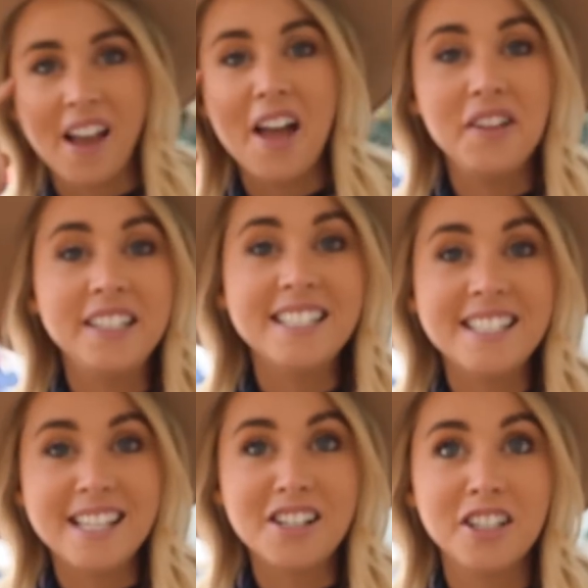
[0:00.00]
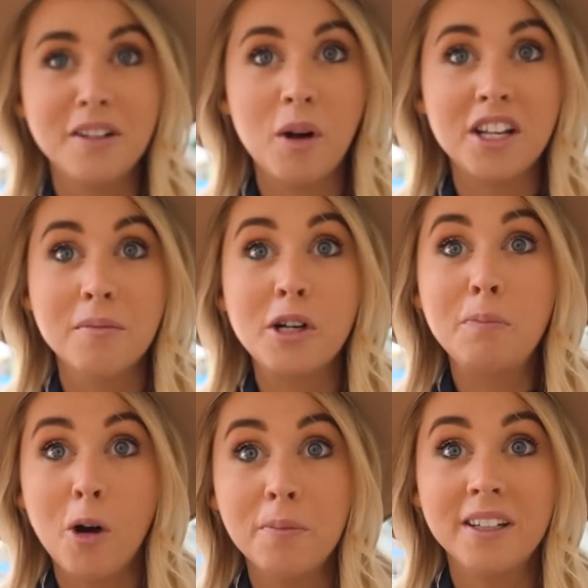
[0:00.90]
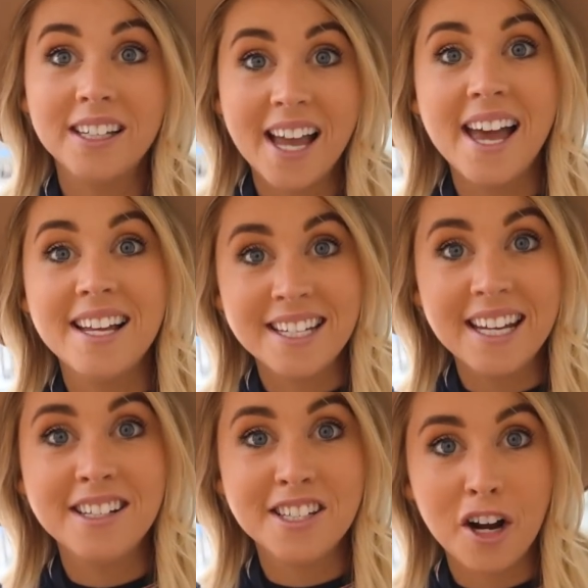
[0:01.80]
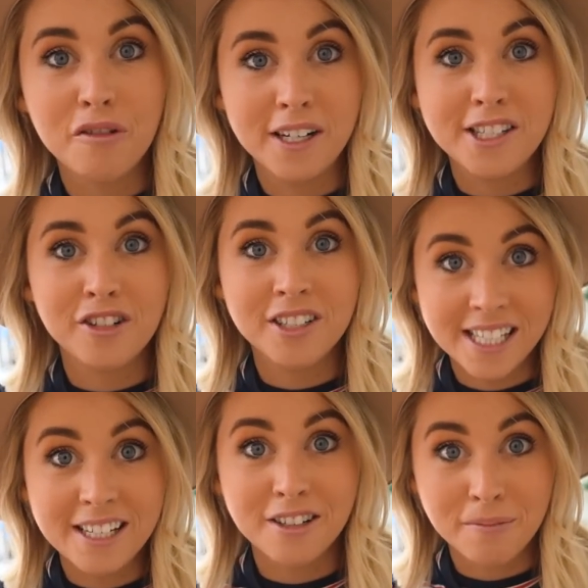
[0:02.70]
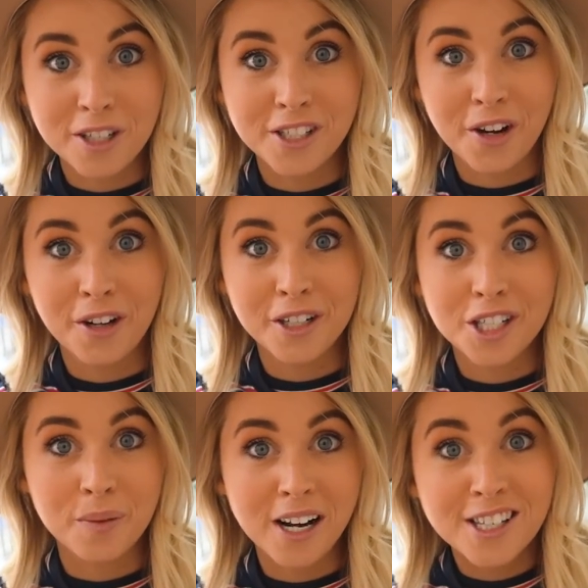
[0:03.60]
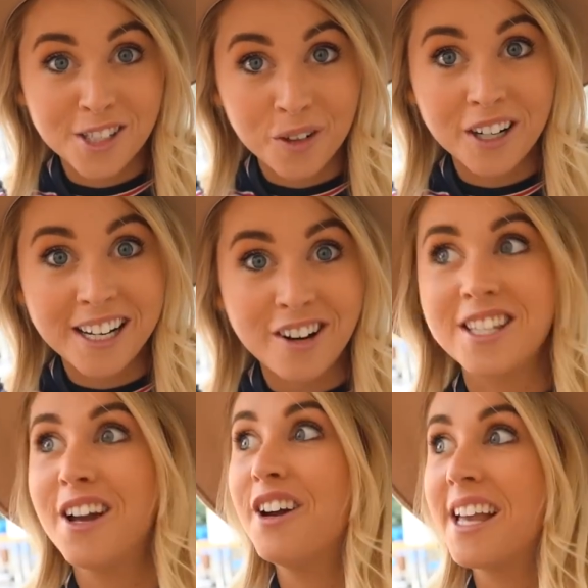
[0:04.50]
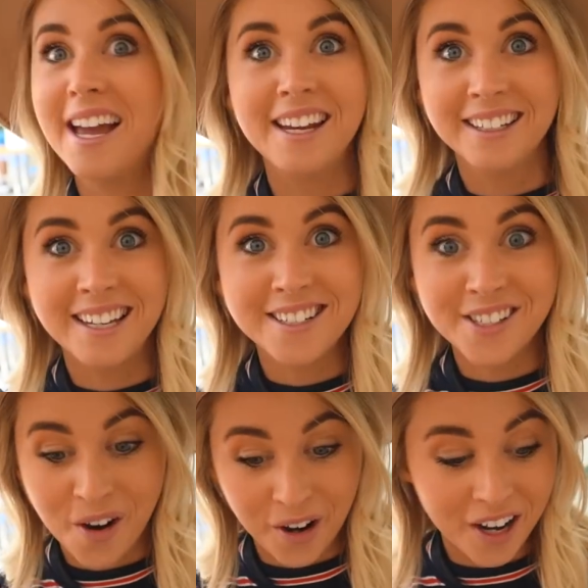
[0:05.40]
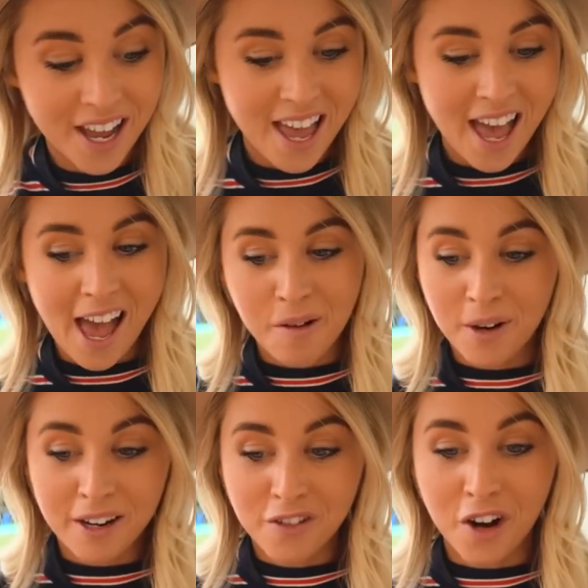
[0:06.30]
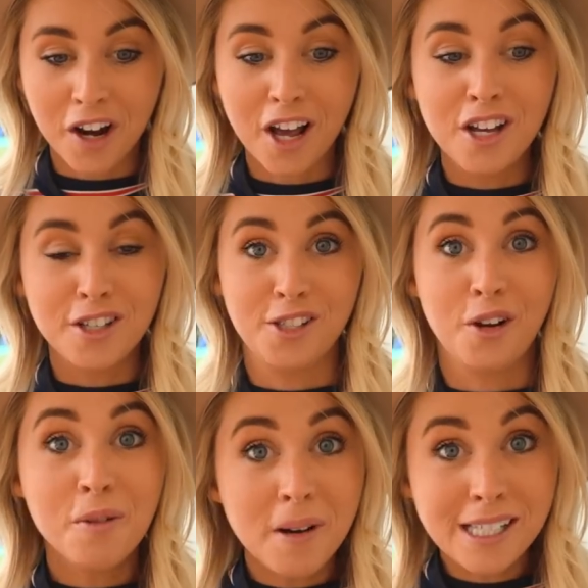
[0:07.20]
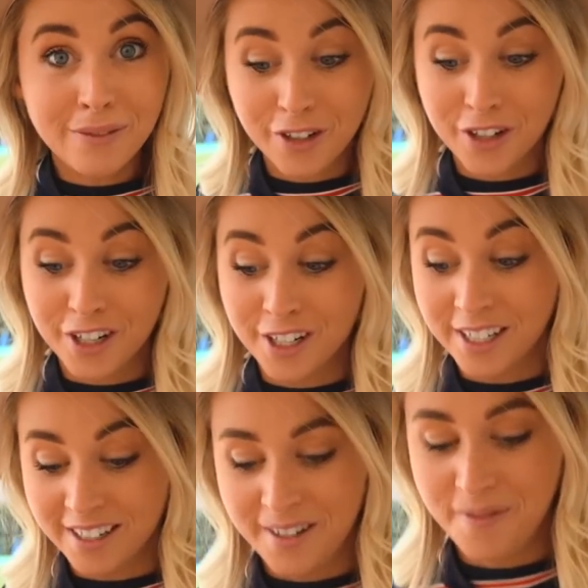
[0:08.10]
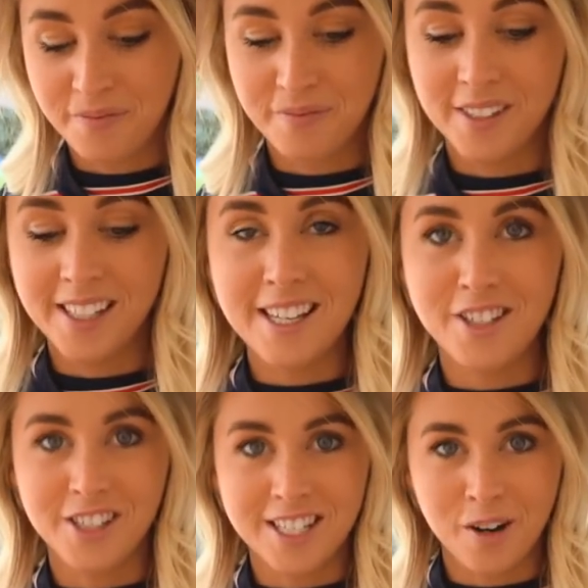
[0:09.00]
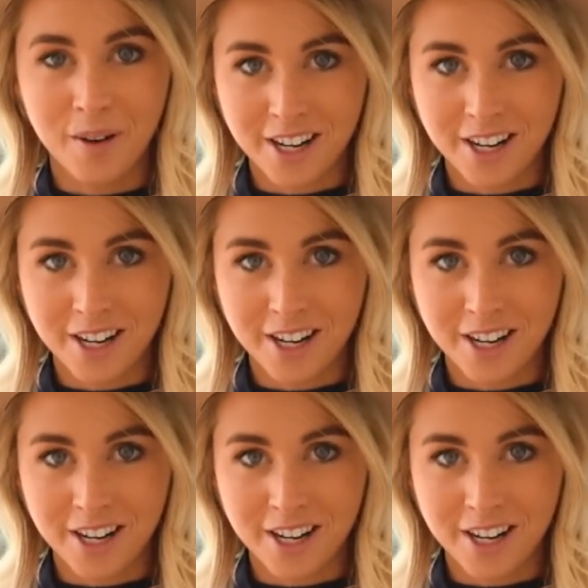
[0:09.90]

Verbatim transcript: I think this is actually one of the most popular canteen style restaurants here in Moscow. So when I saw it here, I was like, okay, let's go. And we've got so much food. Yes, you can tell we're